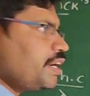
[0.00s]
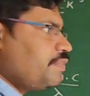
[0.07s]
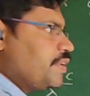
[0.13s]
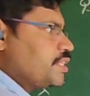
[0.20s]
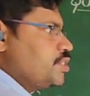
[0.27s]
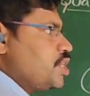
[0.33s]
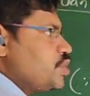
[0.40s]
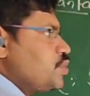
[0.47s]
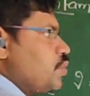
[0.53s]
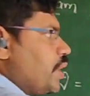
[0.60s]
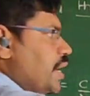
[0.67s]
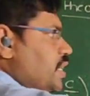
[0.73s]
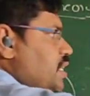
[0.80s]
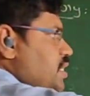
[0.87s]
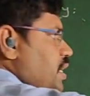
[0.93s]
one, just look
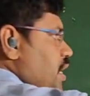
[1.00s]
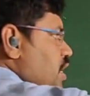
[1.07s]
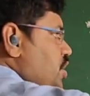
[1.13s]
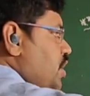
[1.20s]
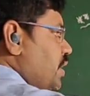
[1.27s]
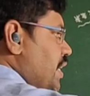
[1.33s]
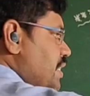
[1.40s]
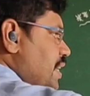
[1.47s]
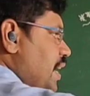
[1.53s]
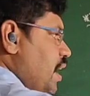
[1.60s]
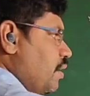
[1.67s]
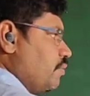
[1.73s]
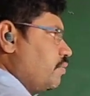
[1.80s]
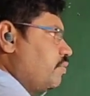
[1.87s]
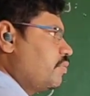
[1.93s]
at this relation, that's
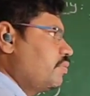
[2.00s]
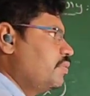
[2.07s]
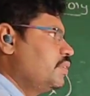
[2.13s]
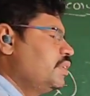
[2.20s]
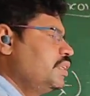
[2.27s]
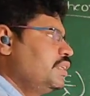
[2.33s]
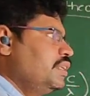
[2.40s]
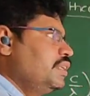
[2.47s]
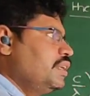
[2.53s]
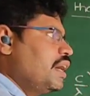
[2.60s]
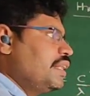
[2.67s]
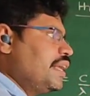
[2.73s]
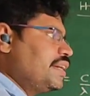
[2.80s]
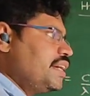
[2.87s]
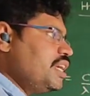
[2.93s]
enough. And
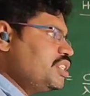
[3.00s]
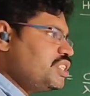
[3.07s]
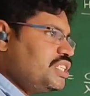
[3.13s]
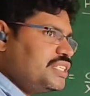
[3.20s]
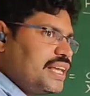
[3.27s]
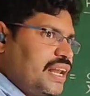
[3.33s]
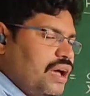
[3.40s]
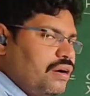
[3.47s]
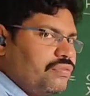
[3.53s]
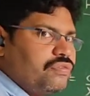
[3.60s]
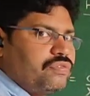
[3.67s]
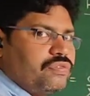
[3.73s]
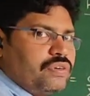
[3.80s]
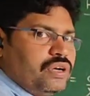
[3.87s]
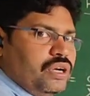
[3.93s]
that relation is enough
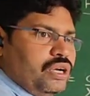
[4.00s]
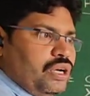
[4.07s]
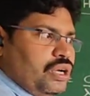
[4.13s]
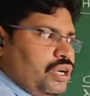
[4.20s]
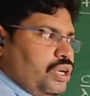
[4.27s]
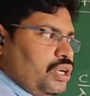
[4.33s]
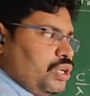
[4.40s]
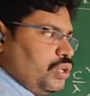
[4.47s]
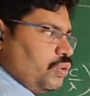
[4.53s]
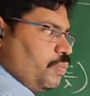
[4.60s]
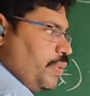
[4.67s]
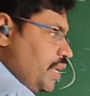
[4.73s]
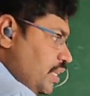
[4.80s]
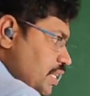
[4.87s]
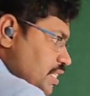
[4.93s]
to
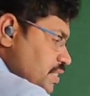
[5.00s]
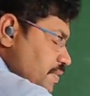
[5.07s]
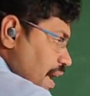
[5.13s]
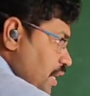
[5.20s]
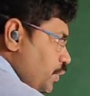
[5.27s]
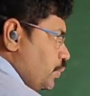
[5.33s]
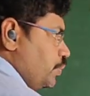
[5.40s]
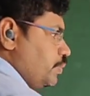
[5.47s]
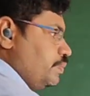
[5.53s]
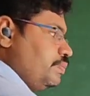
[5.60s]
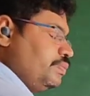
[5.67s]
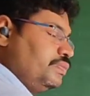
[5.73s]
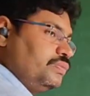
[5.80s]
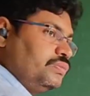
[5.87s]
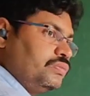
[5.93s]
bring this value.
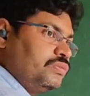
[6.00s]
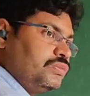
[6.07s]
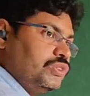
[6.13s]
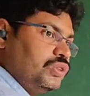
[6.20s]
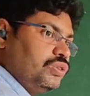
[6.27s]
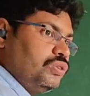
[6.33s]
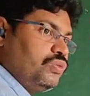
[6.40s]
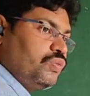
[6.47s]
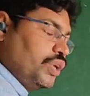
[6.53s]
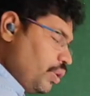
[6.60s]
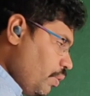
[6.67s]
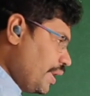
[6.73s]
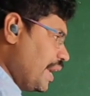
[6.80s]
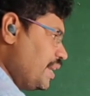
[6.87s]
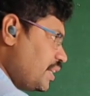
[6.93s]
We know
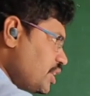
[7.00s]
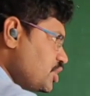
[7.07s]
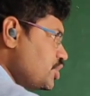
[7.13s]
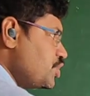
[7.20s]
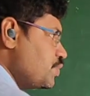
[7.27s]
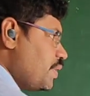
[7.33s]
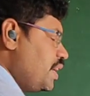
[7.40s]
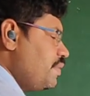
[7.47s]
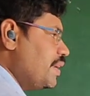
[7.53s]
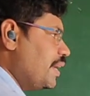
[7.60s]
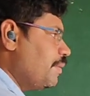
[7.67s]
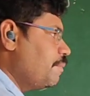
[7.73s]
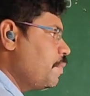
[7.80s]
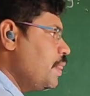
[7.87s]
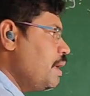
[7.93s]
calculations very well.
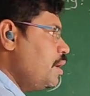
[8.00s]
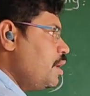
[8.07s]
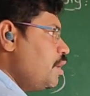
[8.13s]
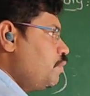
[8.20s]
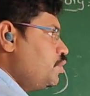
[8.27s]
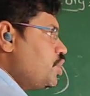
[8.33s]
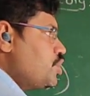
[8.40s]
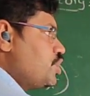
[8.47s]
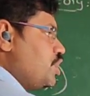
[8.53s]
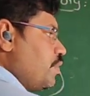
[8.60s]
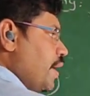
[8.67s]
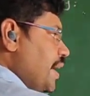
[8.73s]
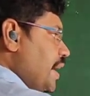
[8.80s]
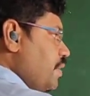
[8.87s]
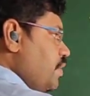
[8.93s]
We just
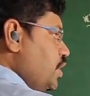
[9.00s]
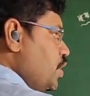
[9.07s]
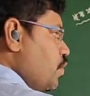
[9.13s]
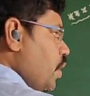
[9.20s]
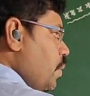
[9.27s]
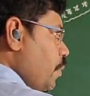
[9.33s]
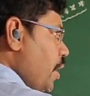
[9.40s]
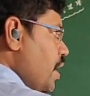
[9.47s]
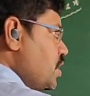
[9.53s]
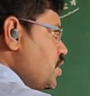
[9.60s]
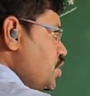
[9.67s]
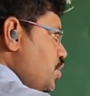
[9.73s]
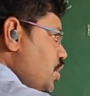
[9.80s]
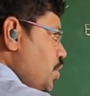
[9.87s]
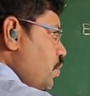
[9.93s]
divided with the
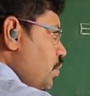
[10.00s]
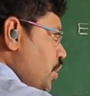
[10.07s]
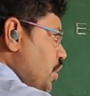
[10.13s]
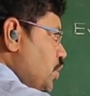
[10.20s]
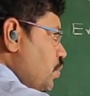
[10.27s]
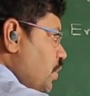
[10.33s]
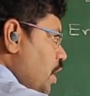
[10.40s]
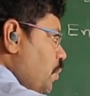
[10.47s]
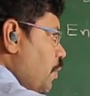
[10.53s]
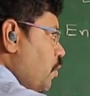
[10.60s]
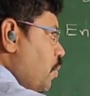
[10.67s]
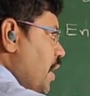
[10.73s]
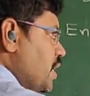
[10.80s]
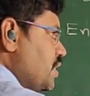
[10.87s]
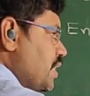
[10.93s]
1.602 into 10 power
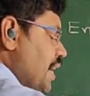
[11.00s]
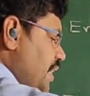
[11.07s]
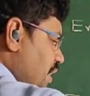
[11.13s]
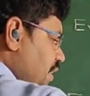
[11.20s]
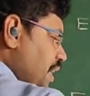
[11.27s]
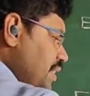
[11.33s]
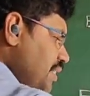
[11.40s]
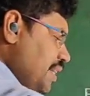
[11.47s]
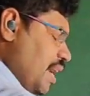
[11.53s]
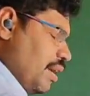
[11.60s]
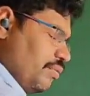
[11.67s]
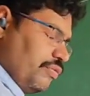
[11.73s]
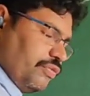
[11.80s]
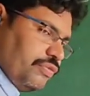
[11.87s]
minus 19, that's enough.